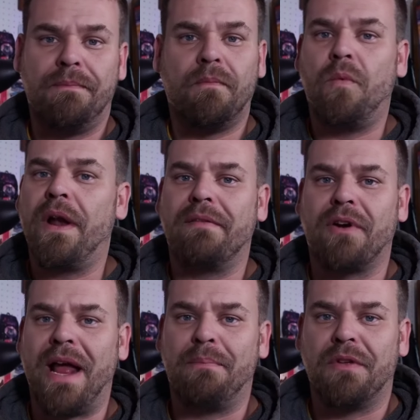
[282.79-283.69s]

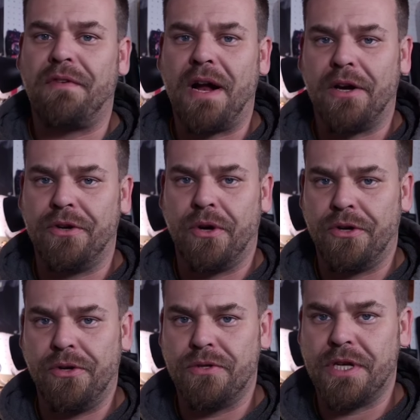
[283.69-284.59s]
whatever amplifier you're
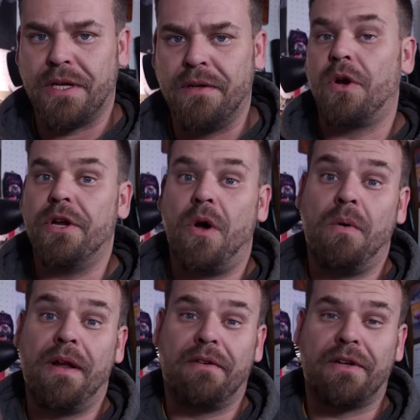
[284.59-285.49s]
using or you know
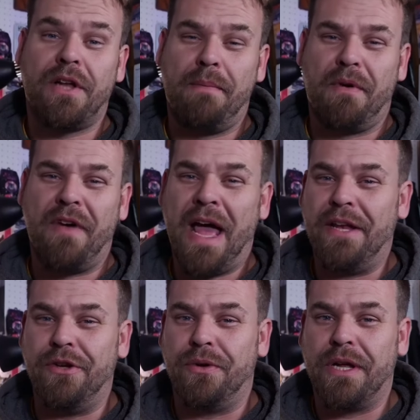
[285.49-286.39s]
whatever type of
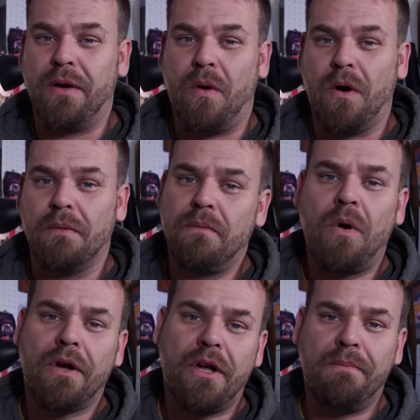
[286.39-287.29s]
head unit or
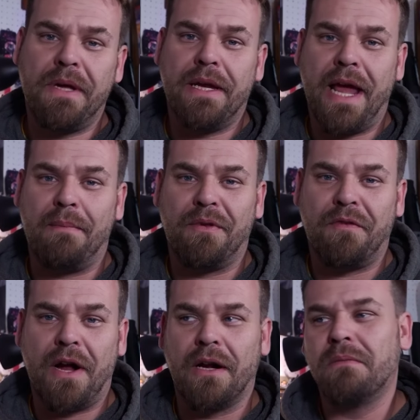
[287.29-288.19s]
or it could be an
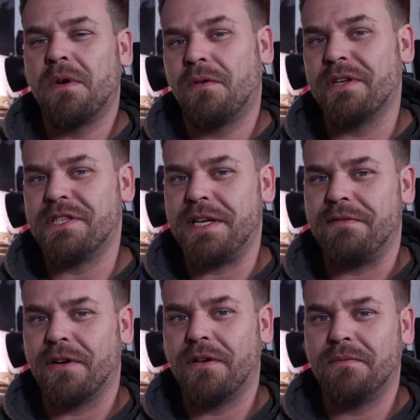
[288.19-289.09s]
amplifier or
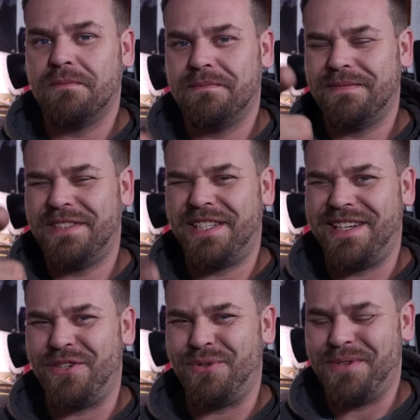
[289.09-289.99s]
receiver stay
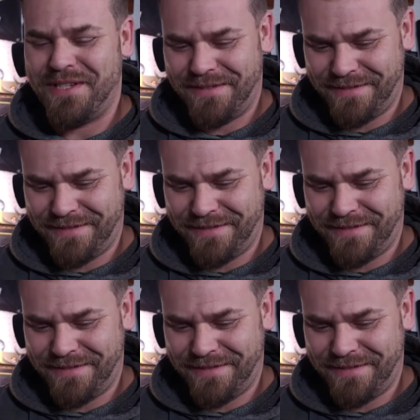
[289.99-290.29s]
tuned